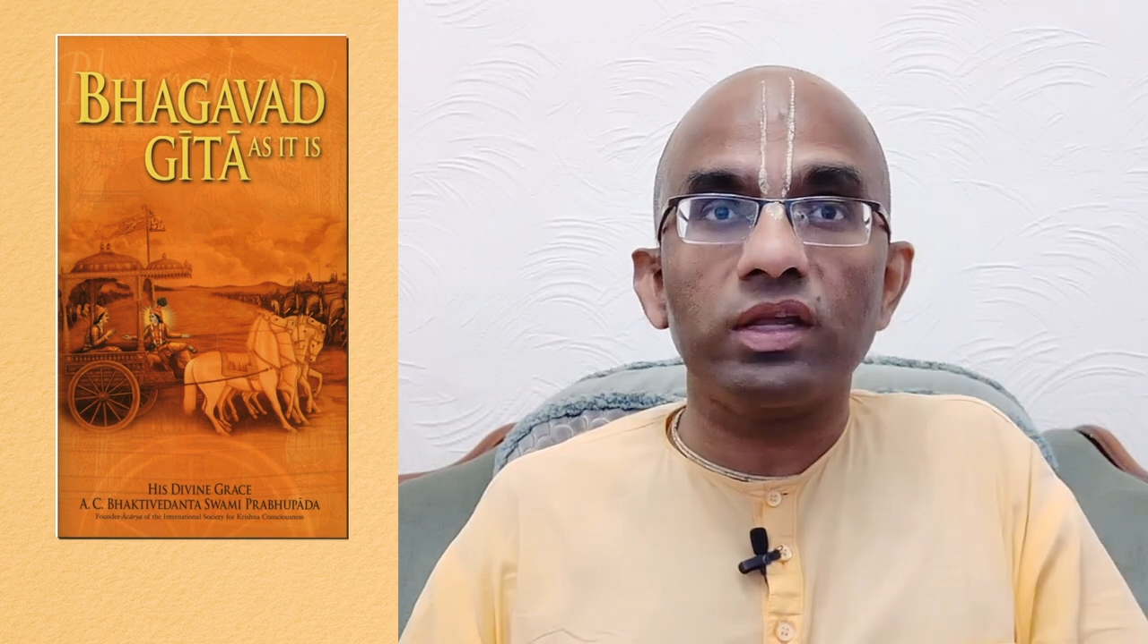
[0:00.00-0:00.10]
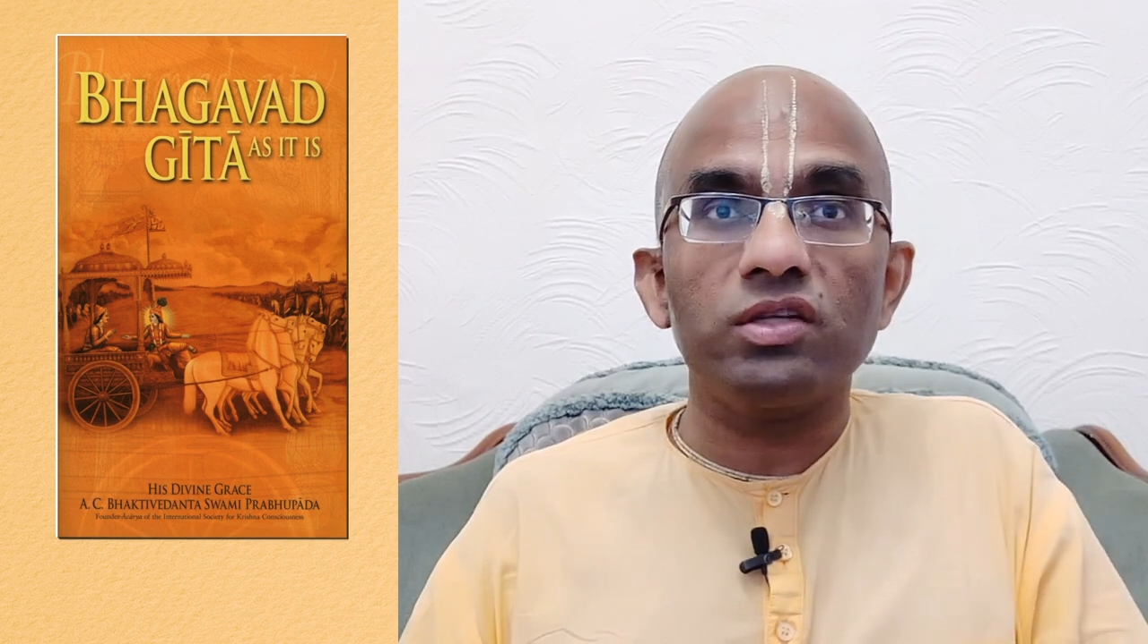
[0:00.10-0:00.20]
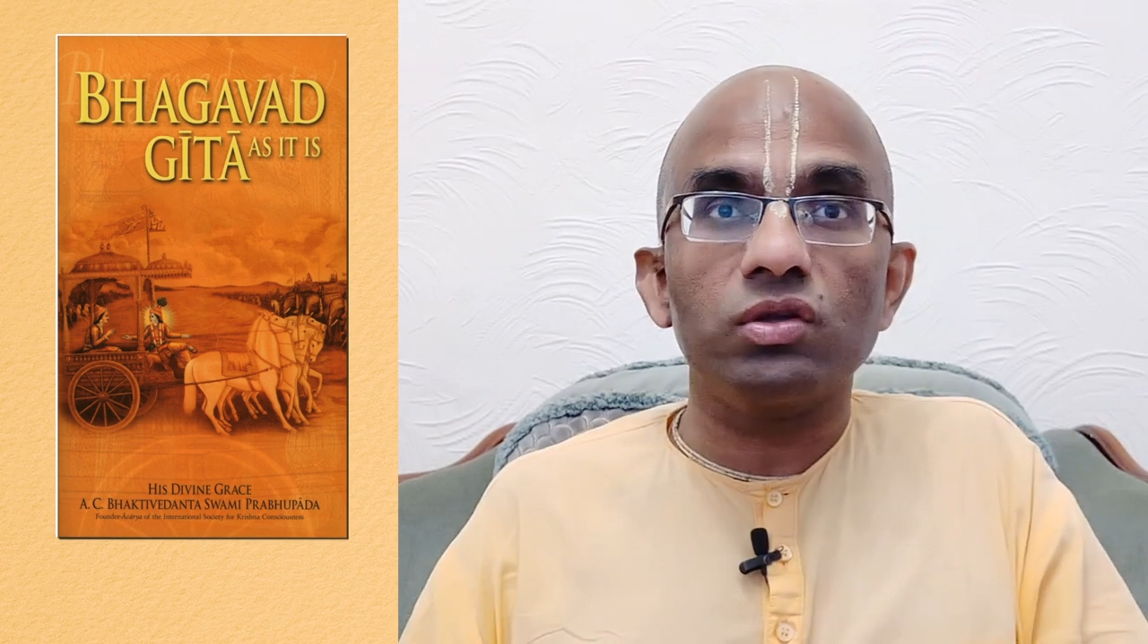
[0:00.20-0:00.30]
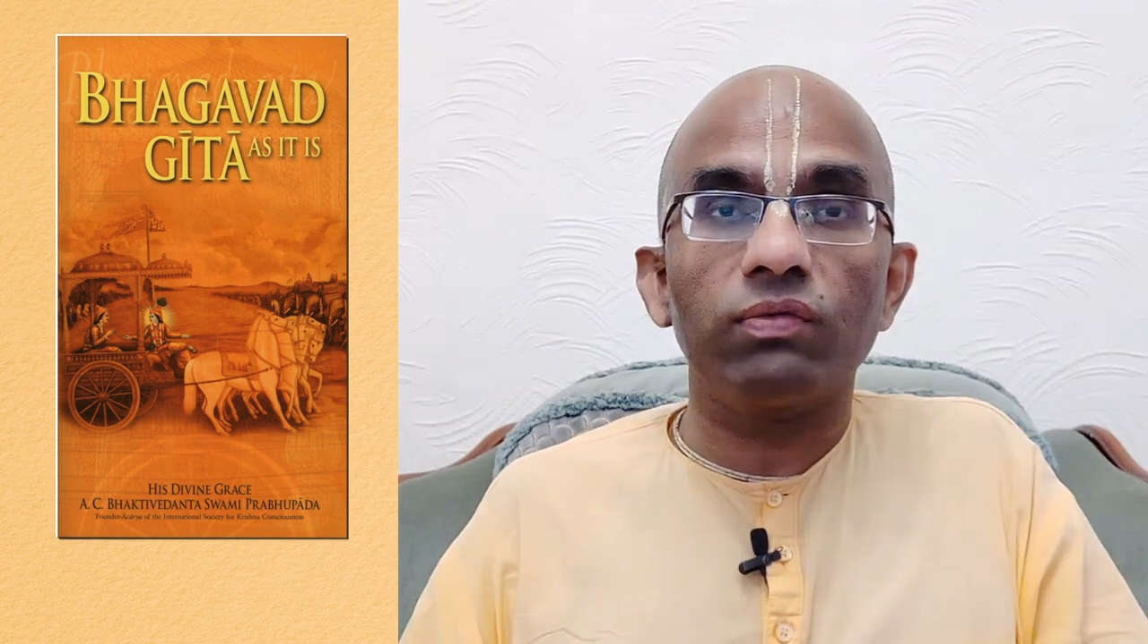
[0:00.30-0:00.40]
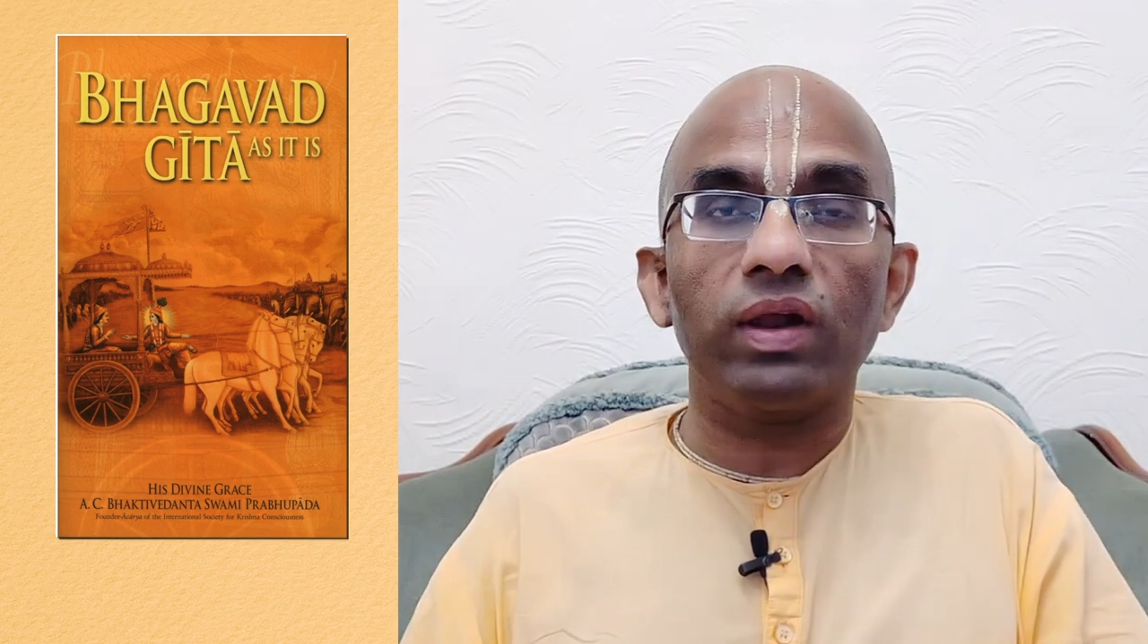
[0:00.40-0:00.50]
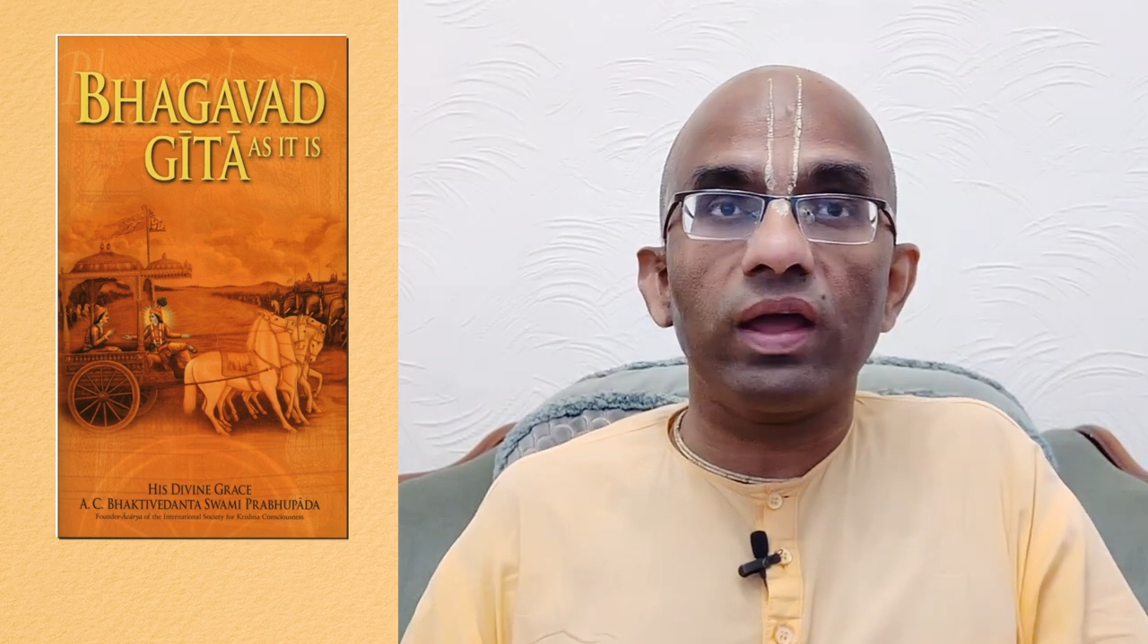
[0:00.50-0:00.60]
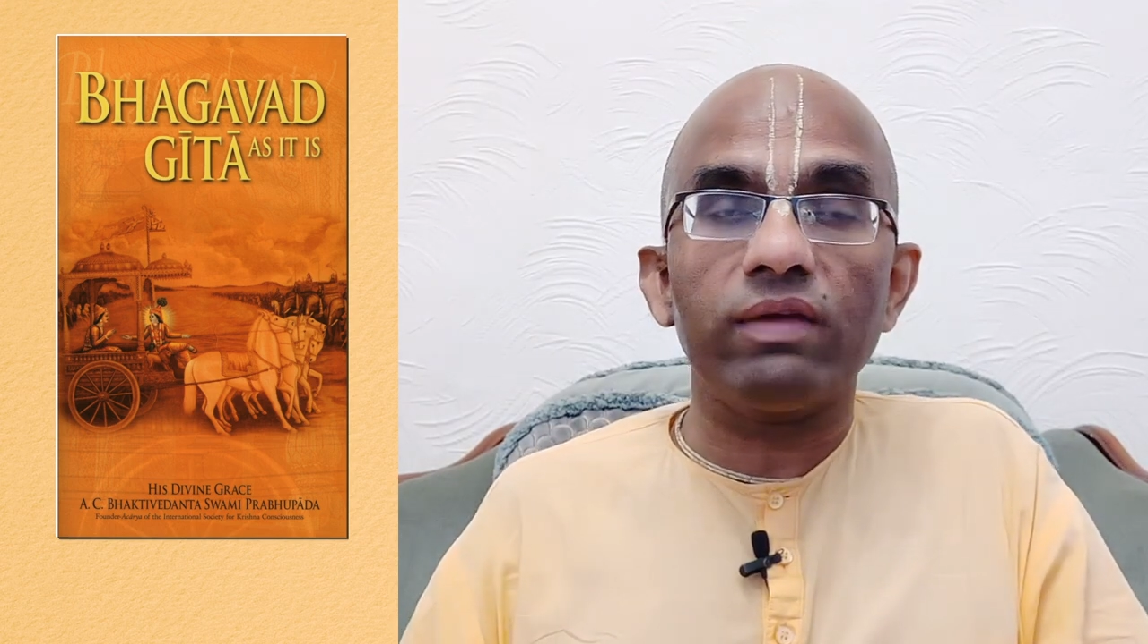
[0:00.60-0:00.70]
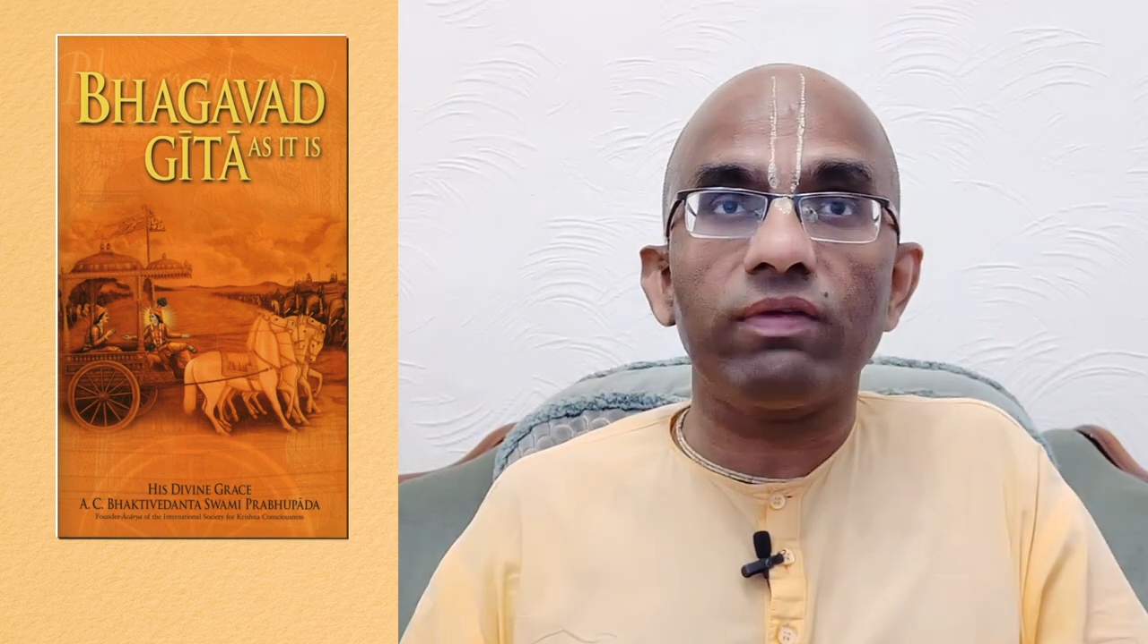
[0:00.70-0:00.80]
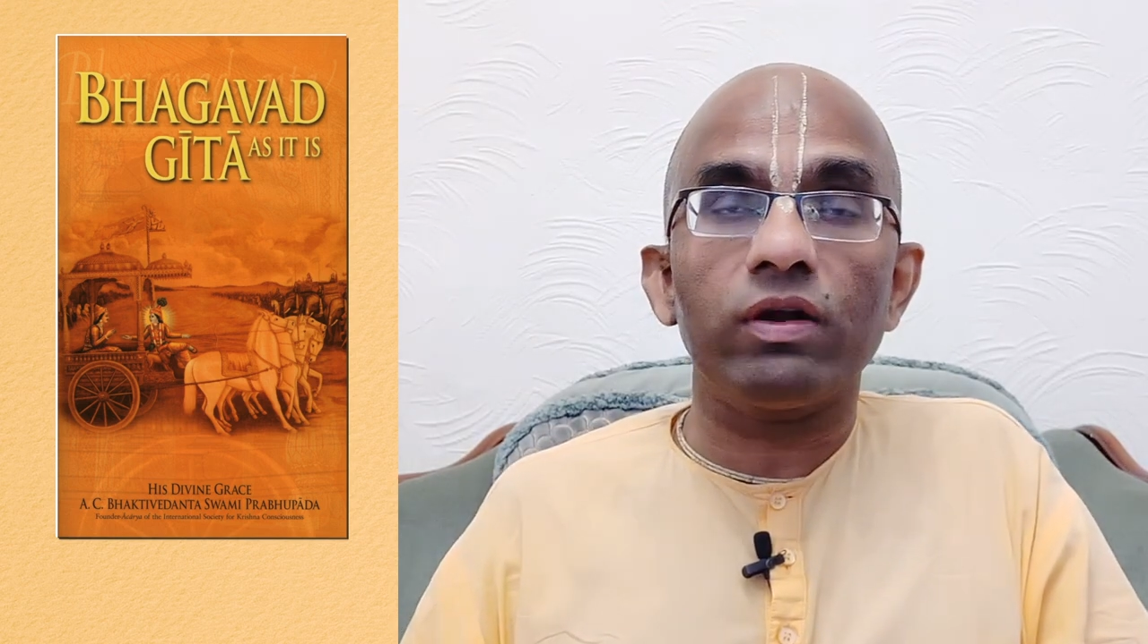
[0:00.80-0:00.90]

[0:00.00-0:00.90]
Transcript: things of life